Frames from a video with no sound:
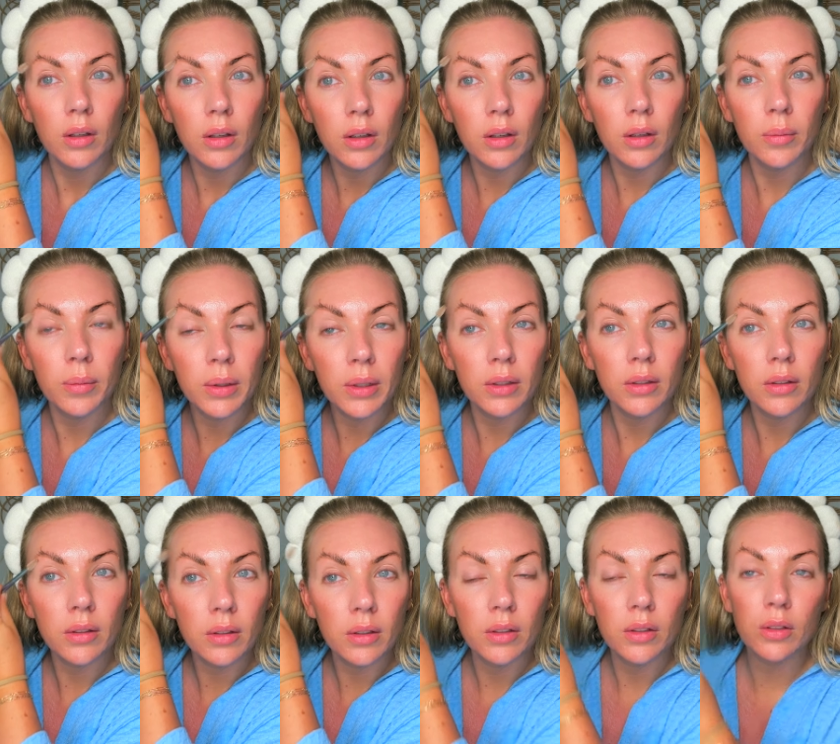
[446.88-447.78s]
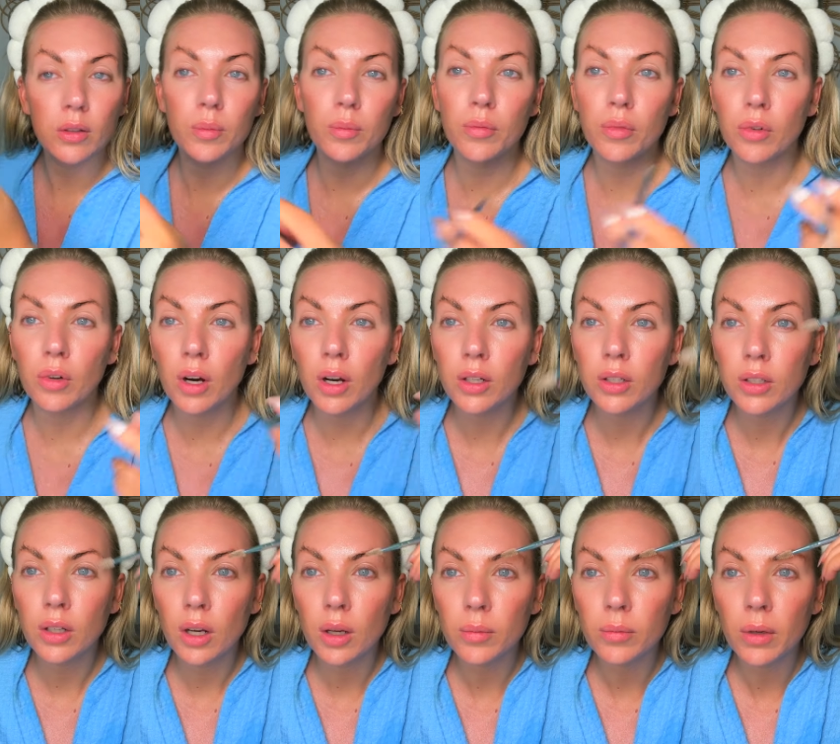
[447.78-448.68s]
I basically just brush
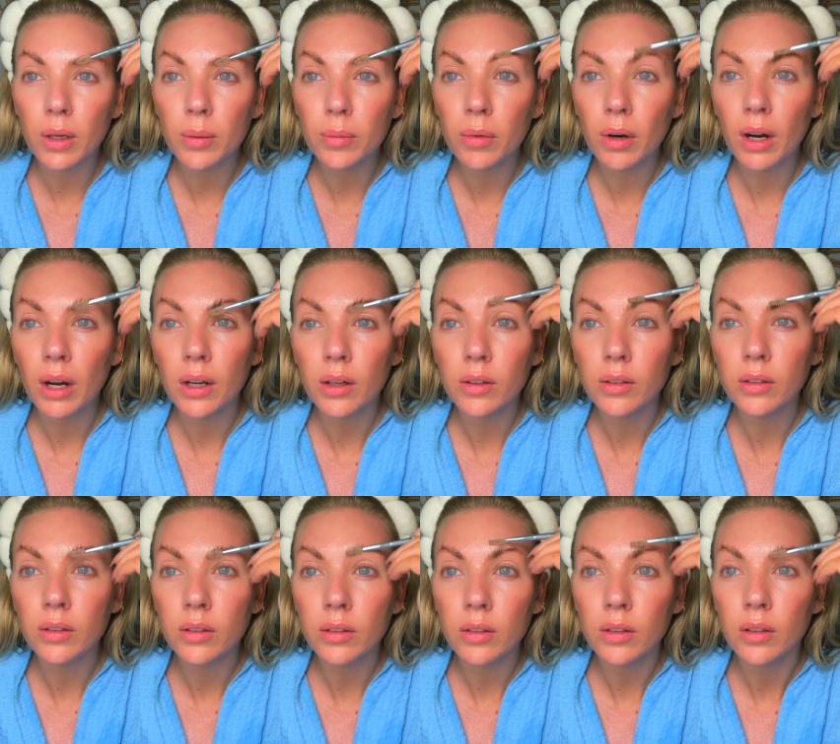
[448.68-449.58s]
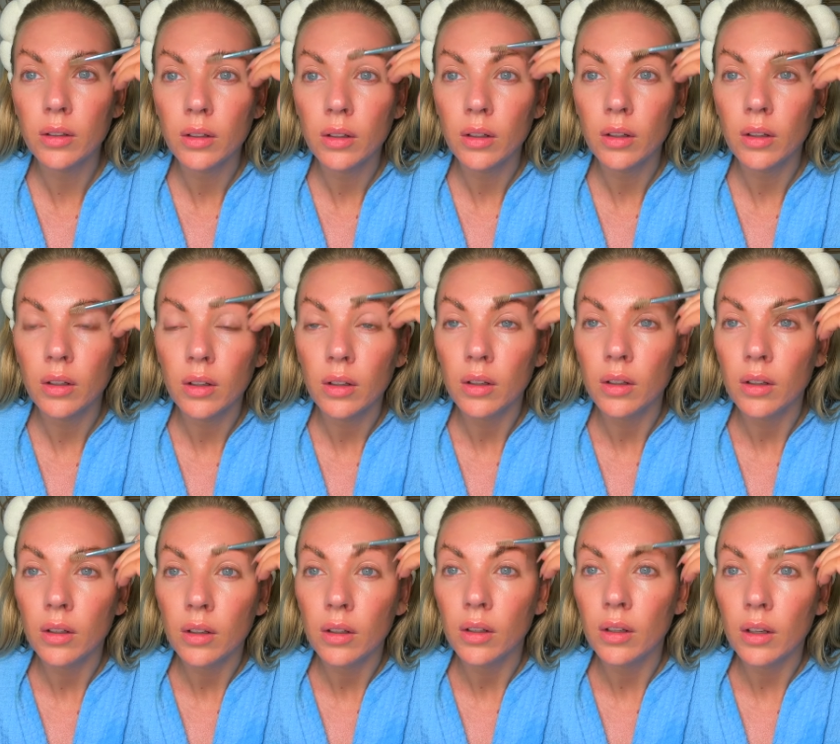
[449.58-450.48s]
up my brows
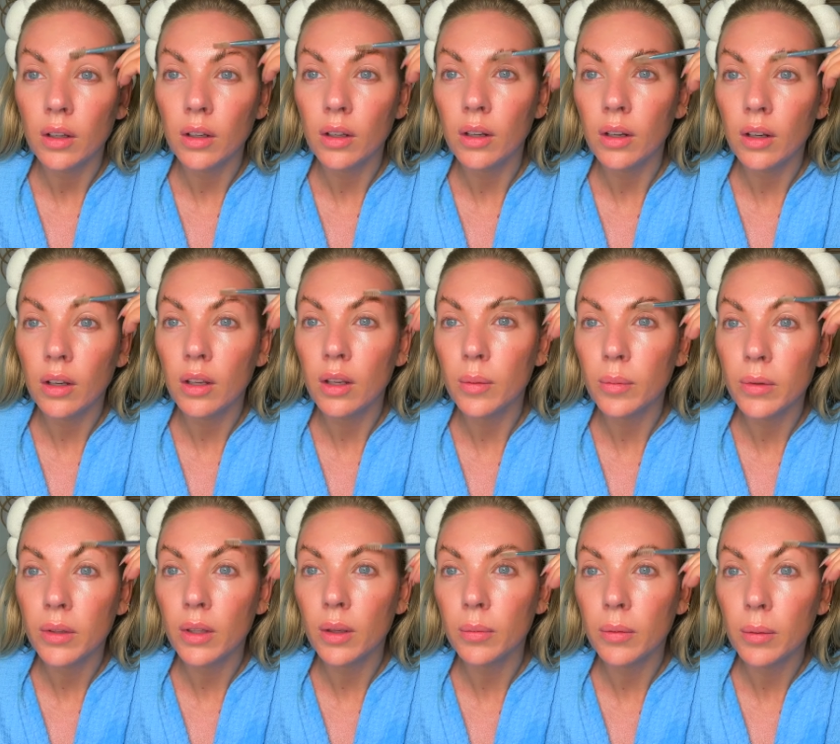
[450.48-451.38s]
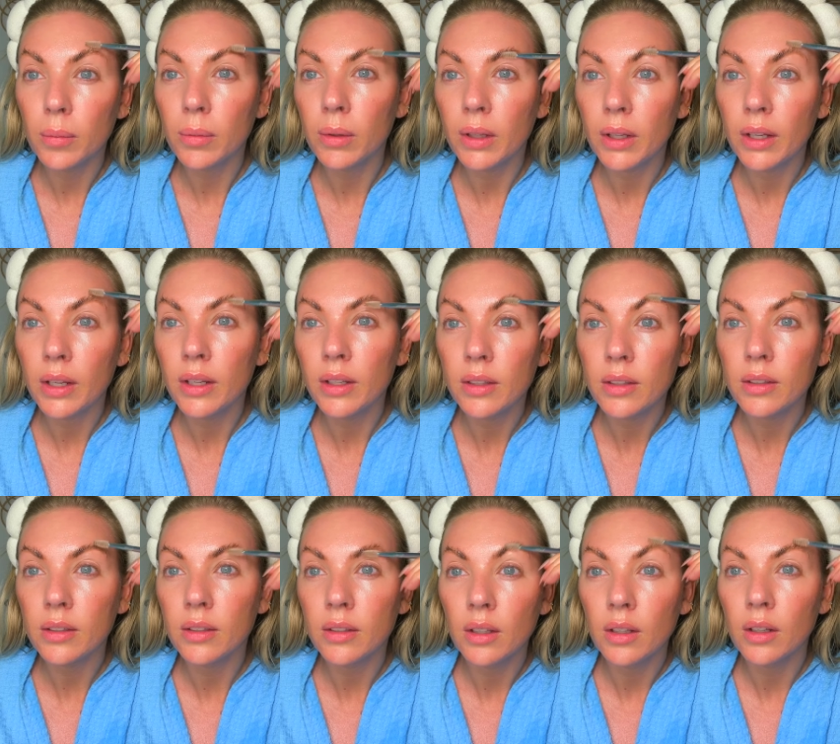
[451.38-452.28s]
and it keeps them in
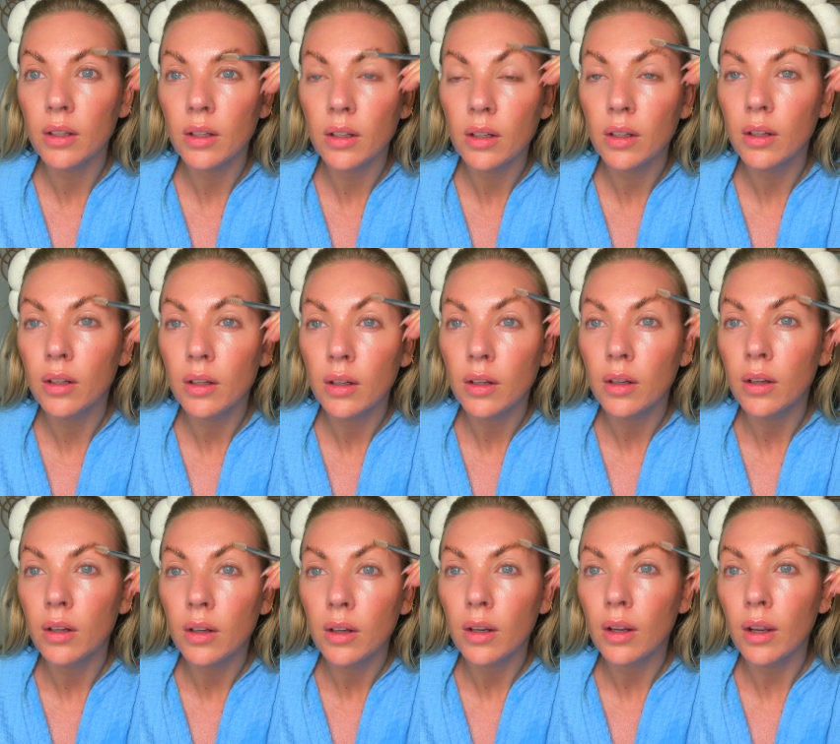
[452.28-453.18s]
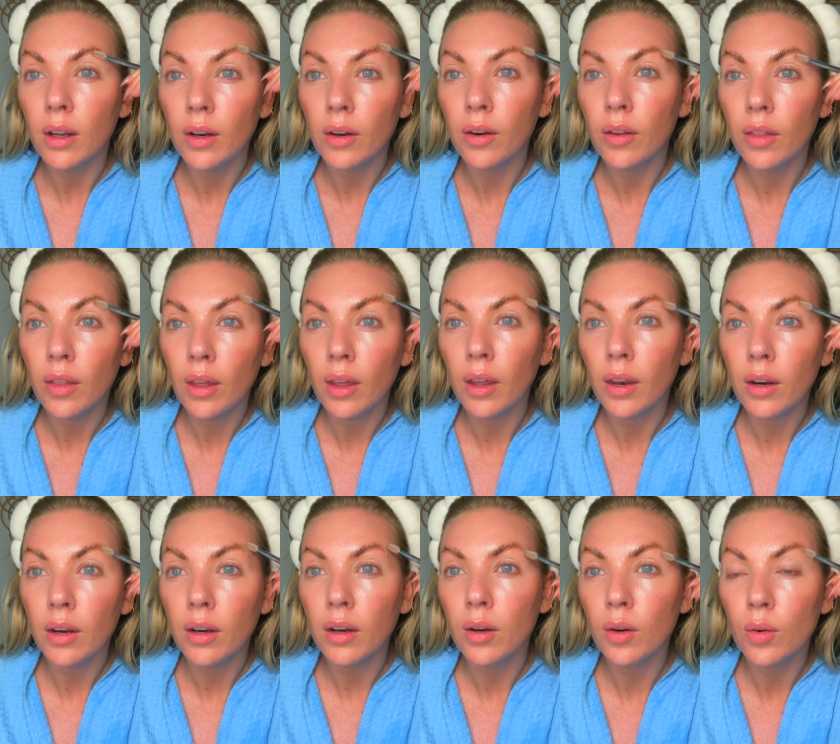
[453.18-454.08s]
place. And
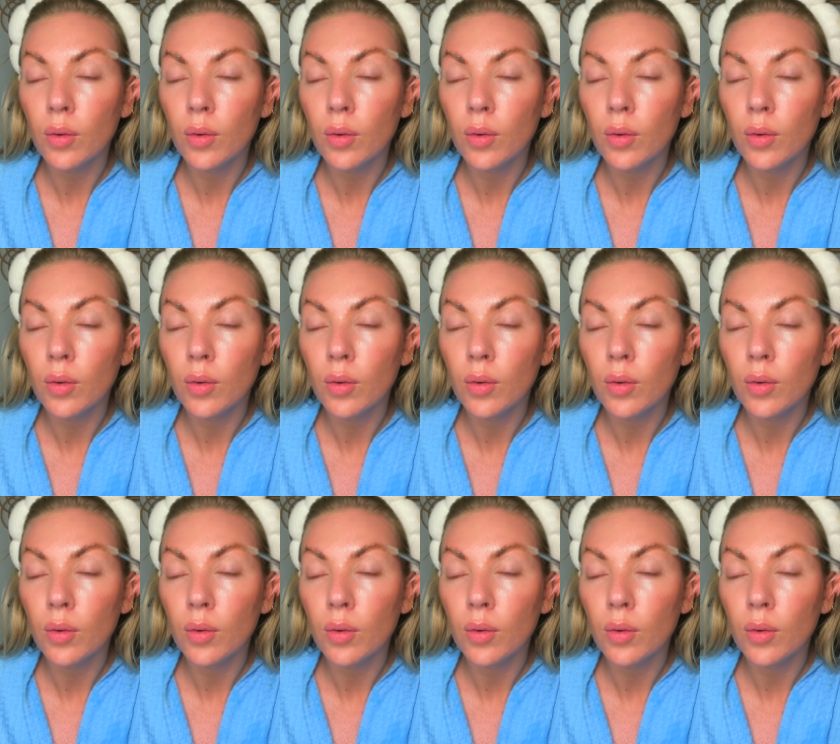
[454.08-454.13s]
then